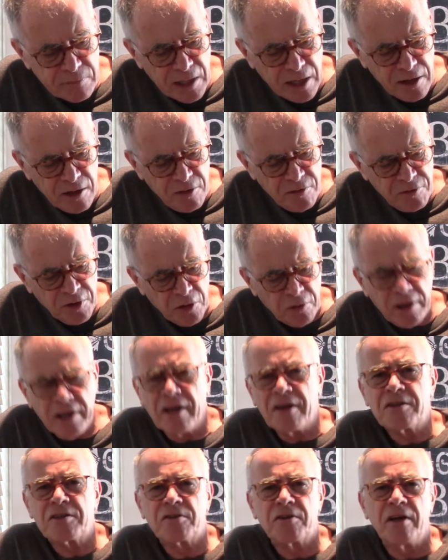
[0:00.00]
Very
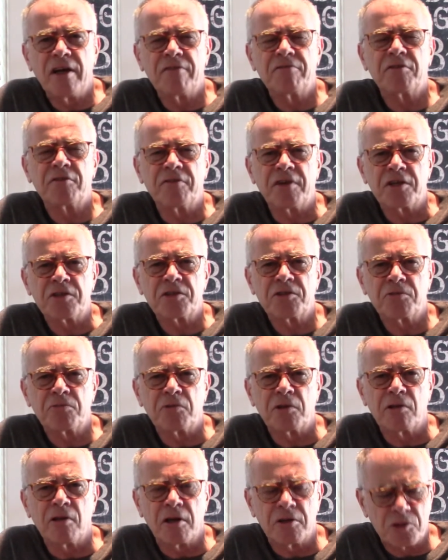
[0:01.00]
effervescent
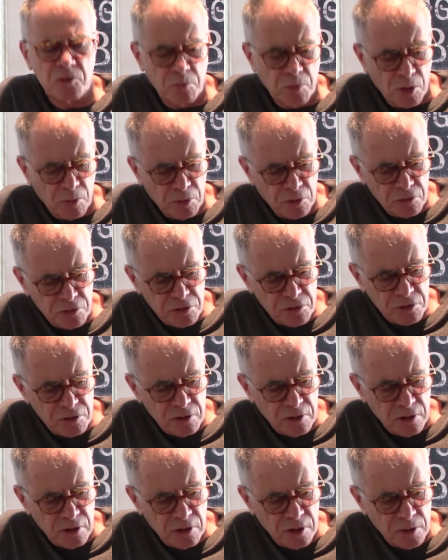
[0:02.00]
with lots of bubbles.
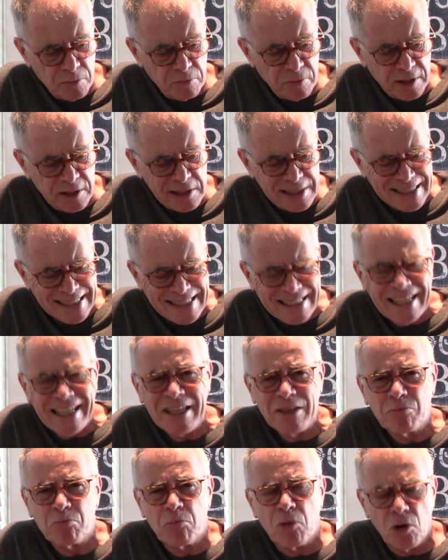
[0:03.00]
A
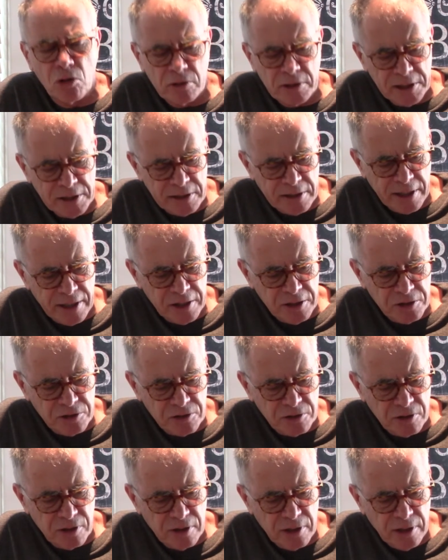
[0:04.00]
slight malty
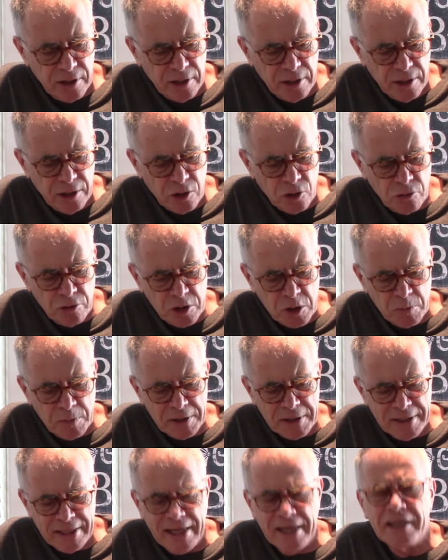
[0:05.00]
taste, crisp
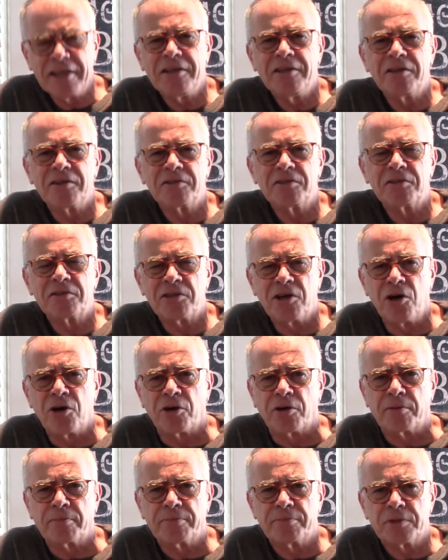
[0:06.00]
and tangy on the
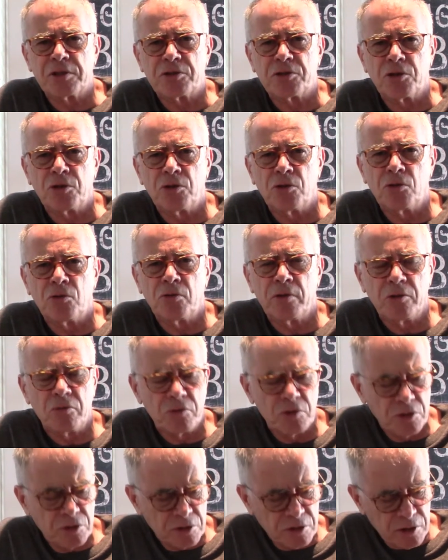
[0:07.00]
tongue. So it
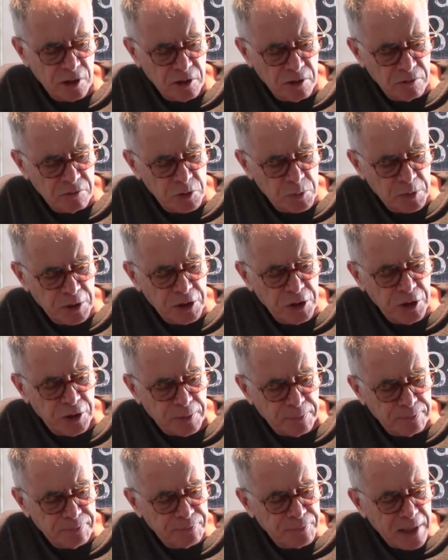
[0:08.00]
was pretty
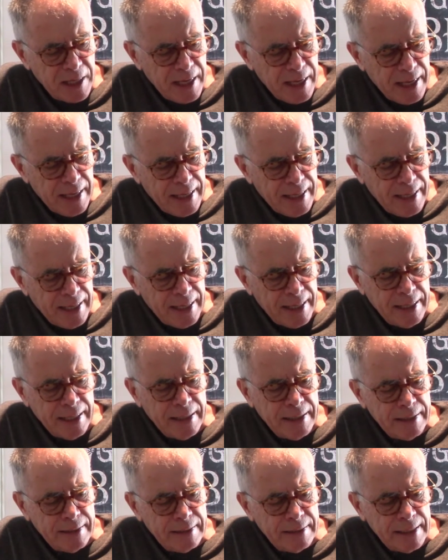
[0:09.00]
good.
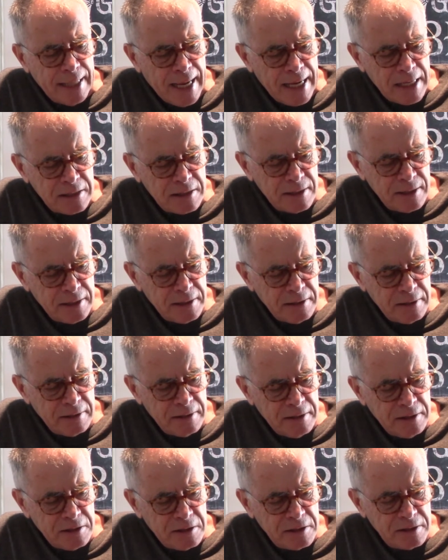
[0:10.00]
And lastly,
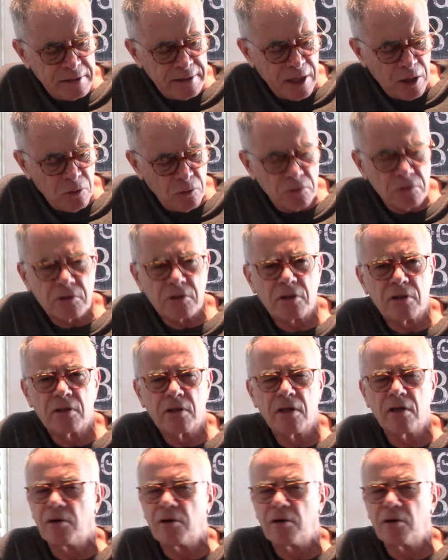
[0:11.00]
the stout.